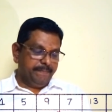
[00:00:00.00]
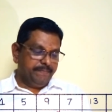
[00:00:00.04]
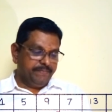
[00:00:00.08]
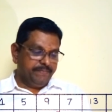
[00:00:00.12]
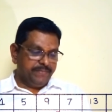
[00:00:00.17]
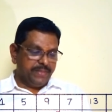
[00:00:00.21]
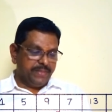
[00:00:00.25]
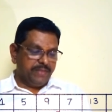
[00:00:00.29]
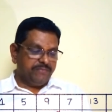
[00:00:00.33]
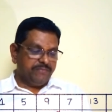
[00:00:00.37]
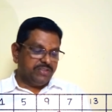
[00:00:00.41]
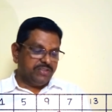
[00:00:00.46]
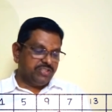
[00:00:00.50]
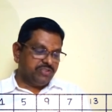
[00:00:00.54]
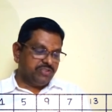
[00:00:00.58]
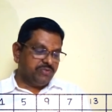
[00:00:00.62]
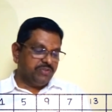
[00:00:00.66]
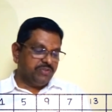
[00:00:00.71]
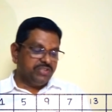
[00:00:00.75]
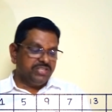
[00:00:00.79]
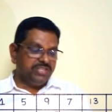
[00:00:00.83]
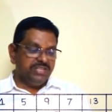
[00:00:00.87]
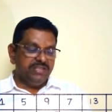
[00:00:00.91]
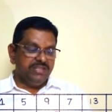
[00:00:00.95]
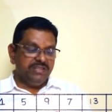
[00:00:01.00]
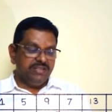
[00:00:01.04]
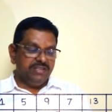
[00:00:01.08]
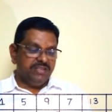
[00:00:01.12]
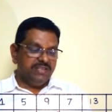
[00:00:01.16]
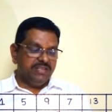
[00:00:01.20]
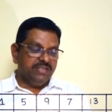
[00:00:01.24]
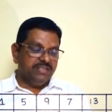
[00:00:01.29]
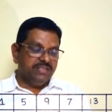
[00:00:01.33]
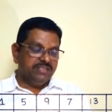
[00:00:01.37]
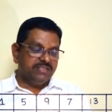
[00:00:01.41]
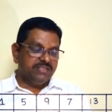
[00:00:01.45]
the first question
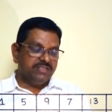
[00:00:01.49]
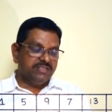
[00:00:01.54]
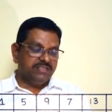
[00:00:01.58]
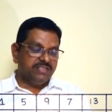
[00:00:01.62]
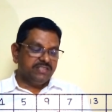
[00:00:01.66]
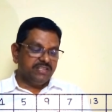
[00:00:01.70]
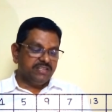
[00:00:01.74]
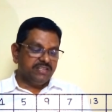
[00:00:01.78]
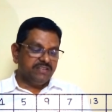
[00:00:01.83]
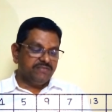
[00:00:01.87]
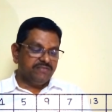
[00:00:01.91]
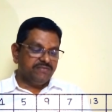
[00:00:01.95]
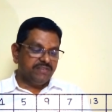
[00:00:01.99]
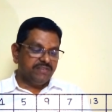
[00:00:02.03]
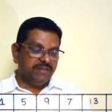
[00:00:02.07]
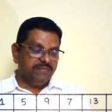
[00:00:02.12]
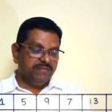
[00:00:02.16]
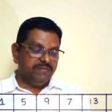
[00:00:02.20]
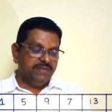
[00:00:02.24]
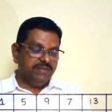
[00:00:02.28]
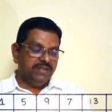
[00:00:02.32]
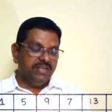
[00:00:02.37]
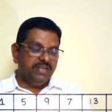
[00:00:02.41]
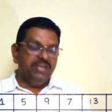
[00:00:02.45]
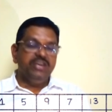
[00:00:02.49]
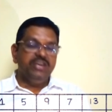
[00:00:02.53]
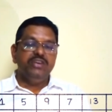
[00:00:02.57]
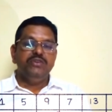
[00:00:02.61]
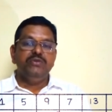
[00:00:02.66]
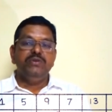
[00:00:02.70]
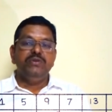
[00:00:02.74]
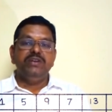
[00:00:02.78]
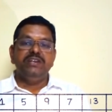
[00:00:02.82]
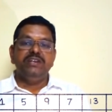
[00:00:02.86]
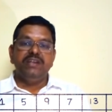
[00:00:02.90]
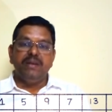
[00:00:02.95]
is taken from
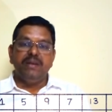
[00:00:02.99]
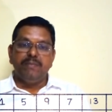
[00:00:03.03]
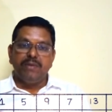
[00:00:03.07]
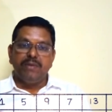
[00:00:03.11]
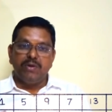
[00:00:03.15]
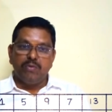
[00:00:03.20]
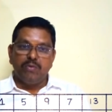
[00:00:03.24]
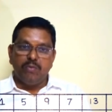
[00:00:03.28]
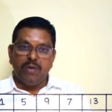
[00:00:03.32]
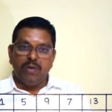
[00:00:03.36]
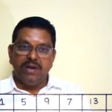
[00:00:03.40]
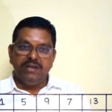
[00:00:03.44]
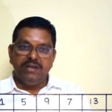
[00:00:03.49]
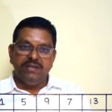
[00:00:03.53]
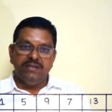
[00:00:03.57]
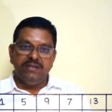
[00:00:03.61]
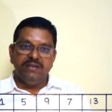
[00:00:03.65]
unit number 1,